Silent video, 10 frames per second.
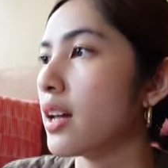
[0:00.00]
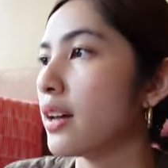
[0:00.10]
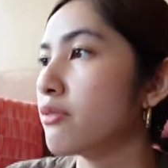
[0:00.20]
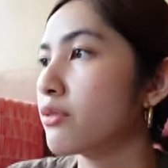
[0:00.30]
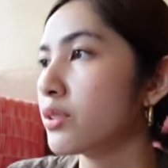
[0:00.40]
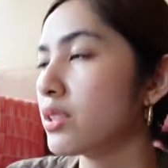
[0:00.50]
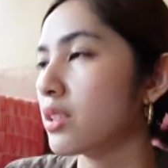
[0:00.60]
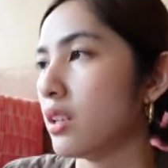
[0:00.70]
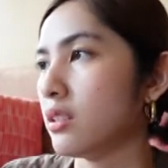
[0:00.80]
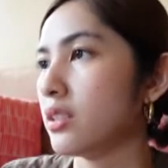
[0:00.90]
And for the
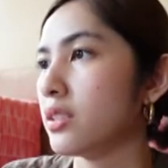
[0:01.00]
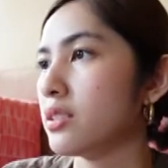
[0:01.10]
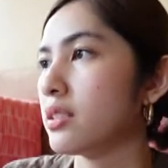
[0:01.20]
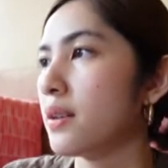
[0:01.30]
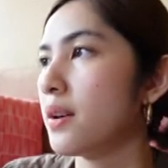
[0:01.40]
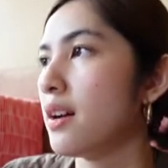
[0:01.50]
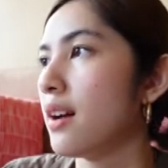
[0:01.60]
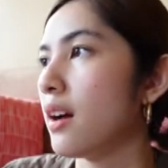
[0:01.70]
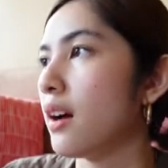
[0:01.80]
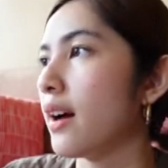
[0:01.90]
colors,
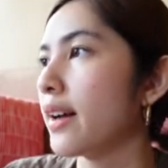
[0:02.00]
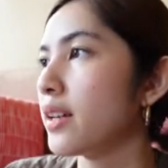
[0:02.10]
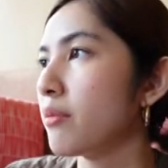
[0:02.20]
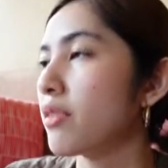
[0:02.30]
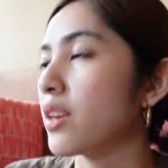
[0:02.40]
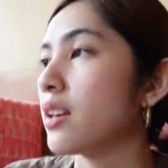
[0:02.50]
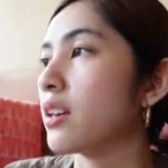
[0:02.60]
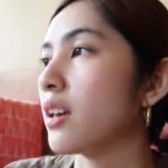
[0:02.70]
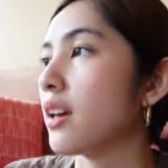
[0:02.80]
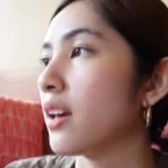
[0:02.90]
I am
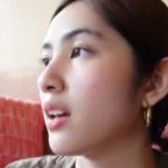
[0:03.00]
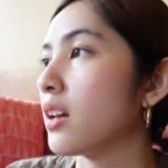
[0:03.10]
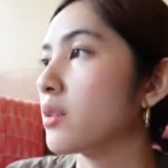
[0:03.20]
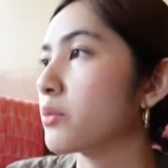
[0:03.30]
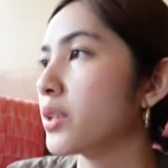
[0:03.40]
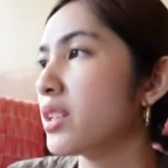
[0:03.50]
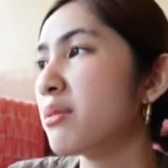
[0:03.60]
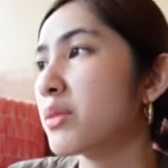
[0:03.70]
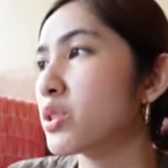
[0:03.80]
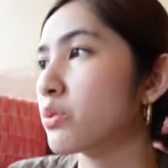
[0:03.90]
thinking pretty
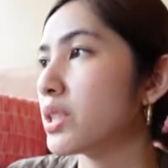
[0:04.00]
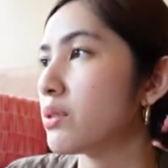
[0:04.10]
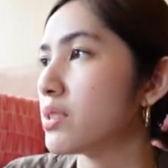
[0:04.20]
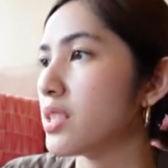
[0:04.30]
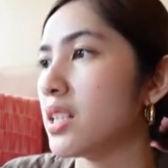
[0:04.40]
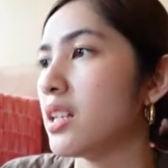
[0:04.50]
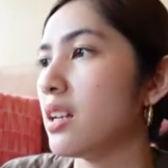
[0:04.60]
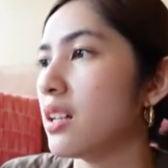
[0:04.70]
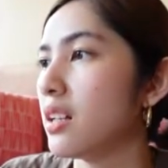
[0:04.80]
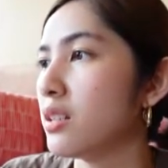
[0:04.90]
much what you see
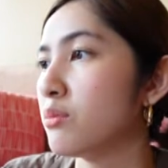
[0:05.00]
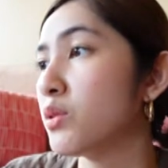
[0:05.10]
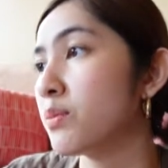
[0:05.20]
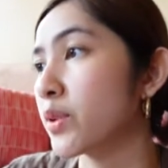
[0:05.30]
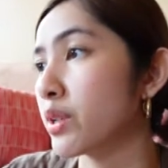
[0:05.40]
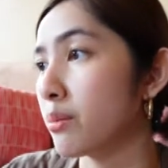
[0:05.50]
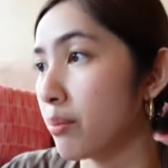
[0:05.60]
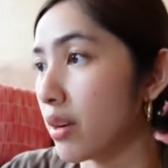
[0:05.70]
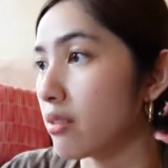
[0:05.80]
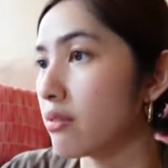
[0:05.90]
in the mood board
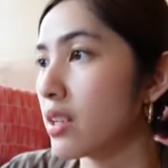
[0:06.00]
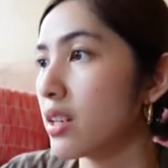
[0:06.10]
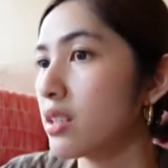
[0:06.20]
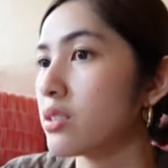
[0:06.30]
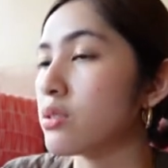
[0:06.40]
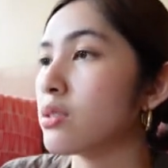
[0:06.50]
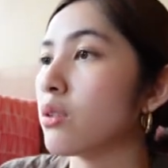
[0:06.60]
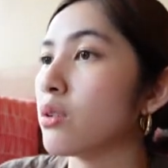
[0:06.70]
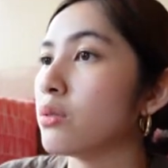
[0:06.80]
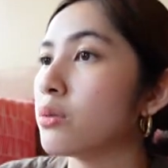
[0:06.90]
above.
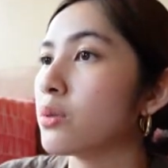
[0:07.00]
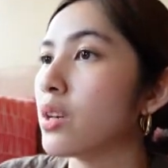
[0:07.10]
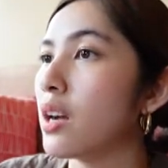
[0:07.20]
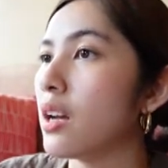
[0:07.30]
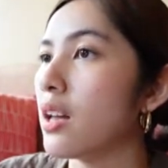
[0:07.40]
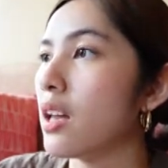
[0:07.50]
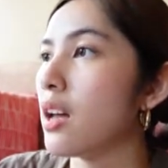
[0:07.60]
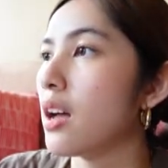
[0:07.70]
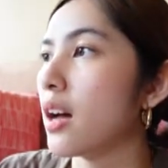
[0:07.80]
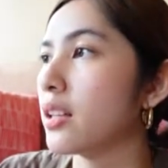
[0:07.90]
So
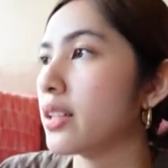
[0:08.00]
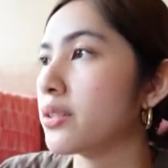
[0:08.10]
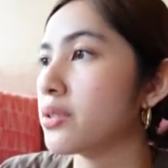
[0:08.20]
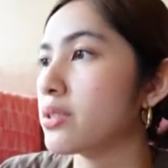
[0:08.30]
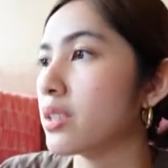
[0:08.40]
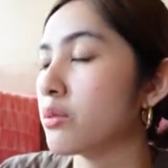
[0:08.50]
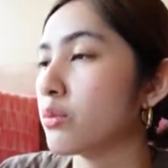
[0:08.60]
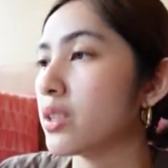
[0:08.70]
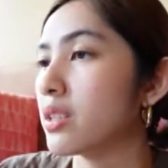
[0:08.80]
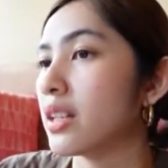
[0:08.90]
I like to start
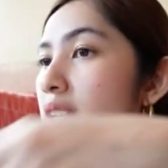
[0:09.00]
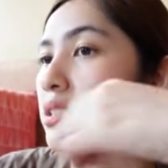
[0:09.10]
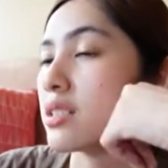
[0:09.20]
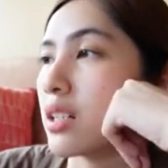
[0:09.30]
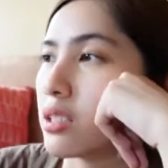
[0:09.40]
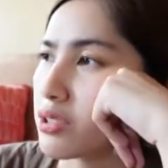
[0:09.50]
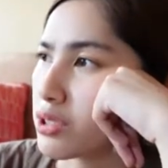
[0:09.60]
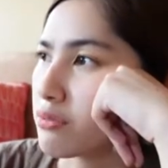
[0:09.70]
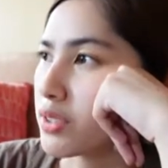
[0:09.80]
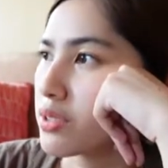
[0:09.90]
with the lightest
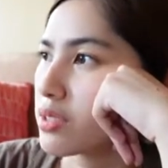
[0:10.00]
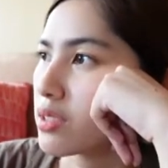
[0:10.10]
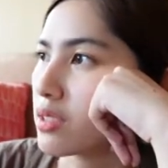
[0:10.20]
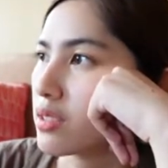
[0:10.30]
colors first.